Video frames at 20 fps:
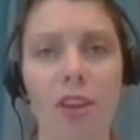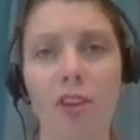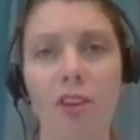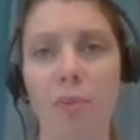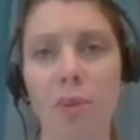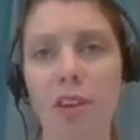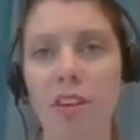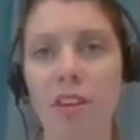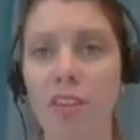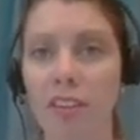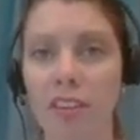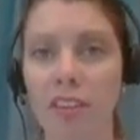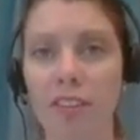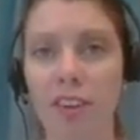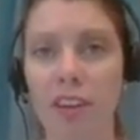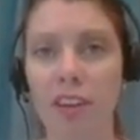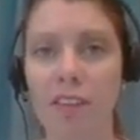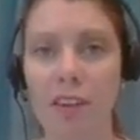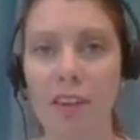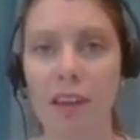be delivered
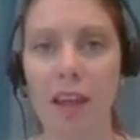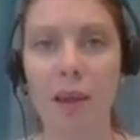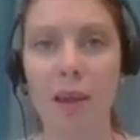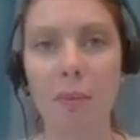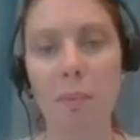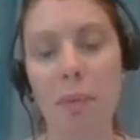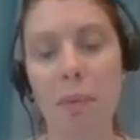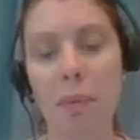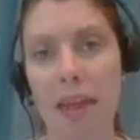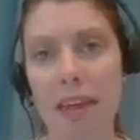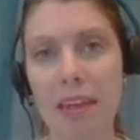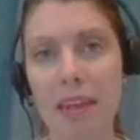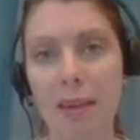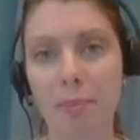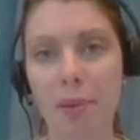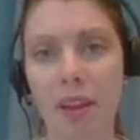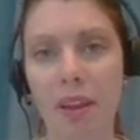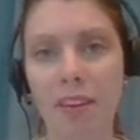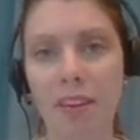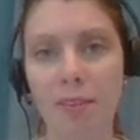as an embedded
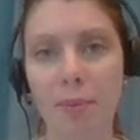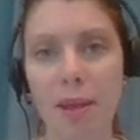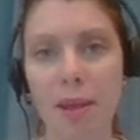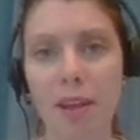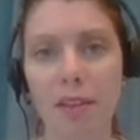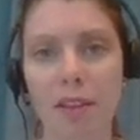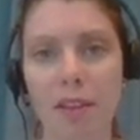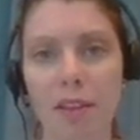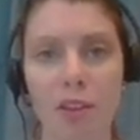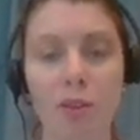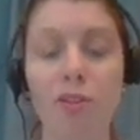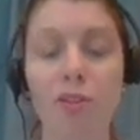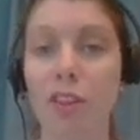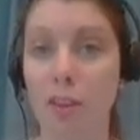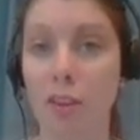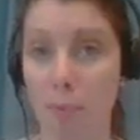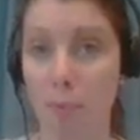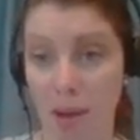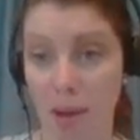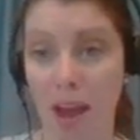placement using the
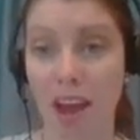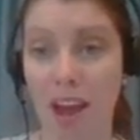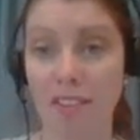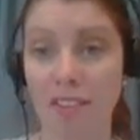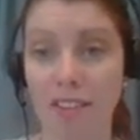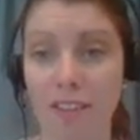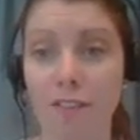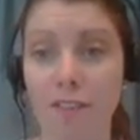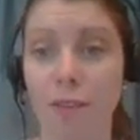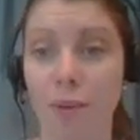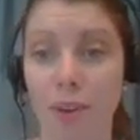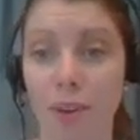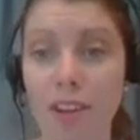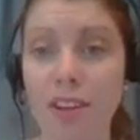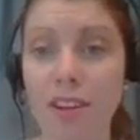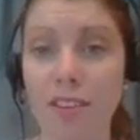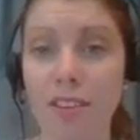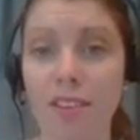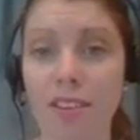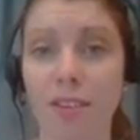passive voice,